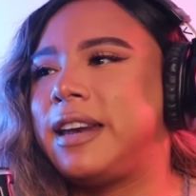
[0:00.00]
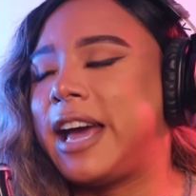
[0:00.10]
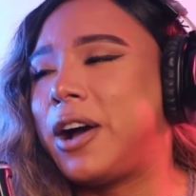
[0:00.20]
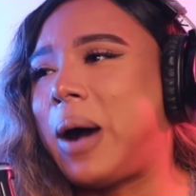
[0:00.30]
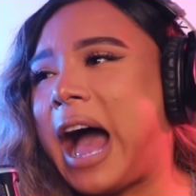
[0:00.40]

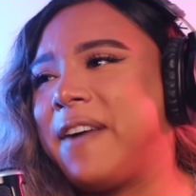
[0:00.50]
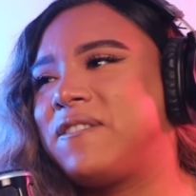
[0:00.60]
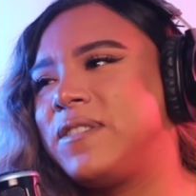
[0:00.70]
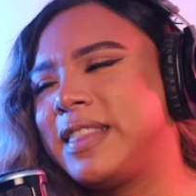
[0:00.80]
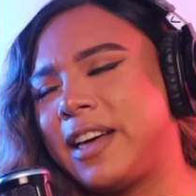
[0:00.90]
Now
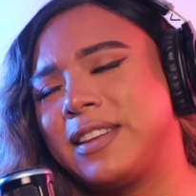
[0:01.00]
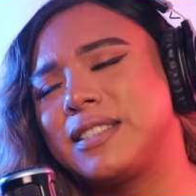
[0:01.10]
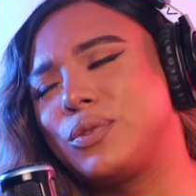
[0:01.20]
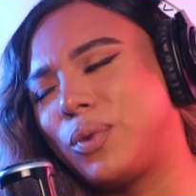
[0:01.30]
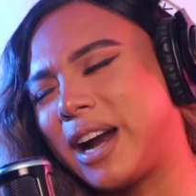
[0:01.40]

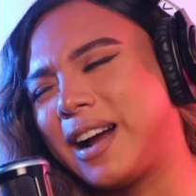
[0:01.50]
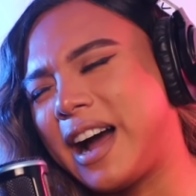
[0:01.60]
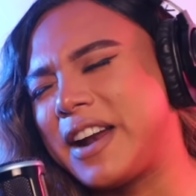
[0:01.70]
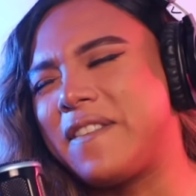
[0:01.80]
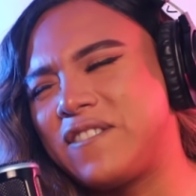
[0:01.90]
this is where I
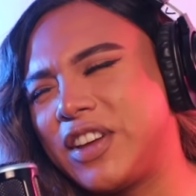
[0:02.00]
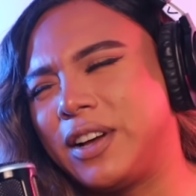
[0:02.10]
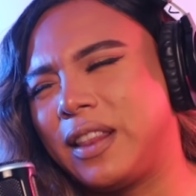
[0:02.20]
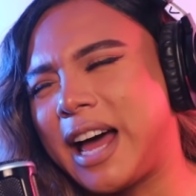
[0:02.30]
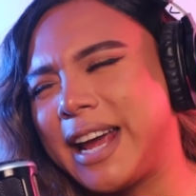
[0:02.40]
kind of
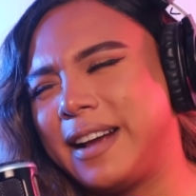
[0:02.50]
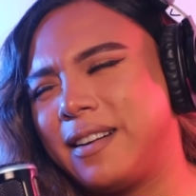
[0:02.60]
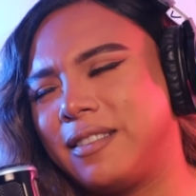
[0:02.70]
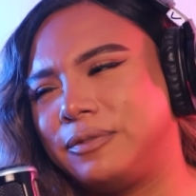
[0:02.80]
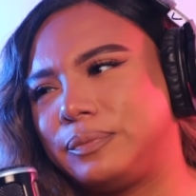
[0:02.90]
feel
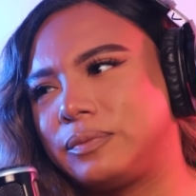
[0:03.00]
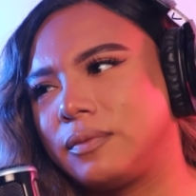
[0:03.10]
like,